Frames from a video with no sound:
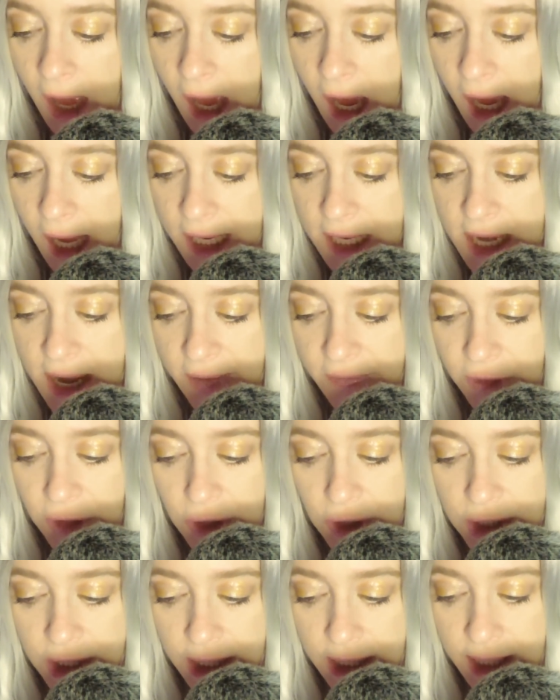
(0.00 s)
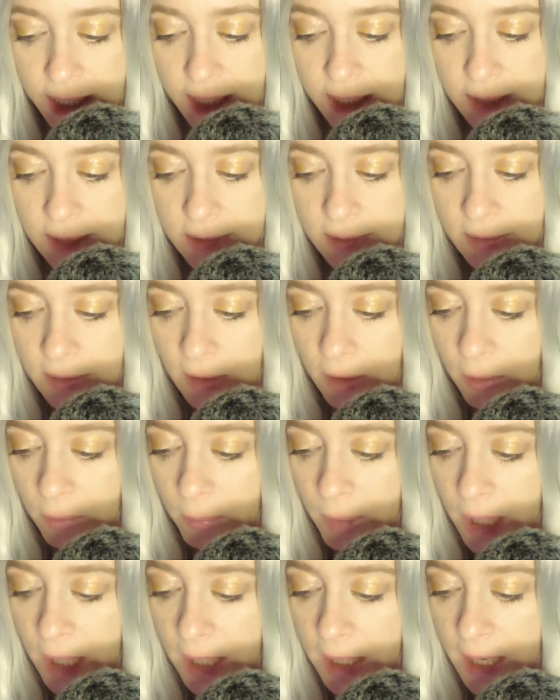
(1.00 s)
I never did it,
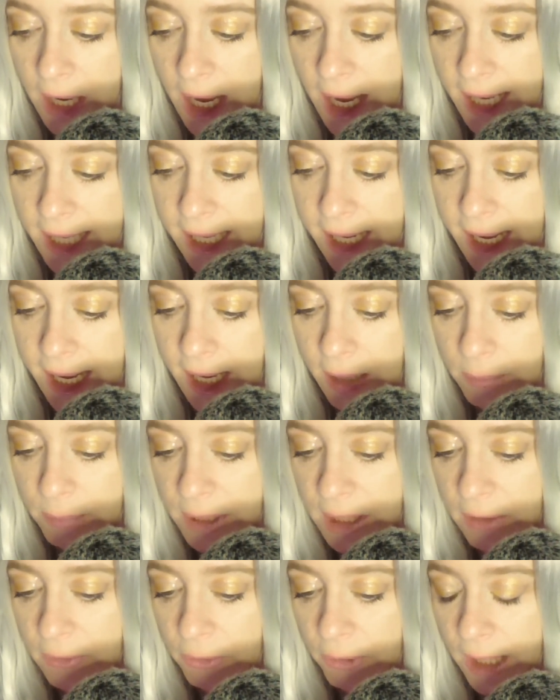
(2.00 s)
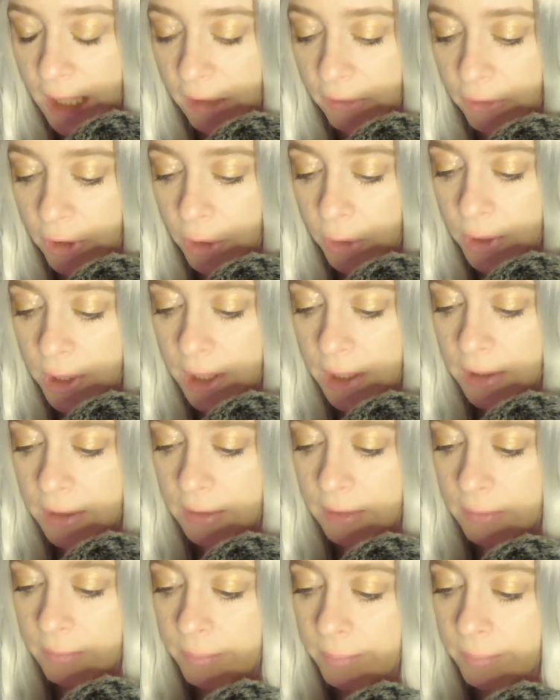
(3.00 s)
but I can't be railroaded."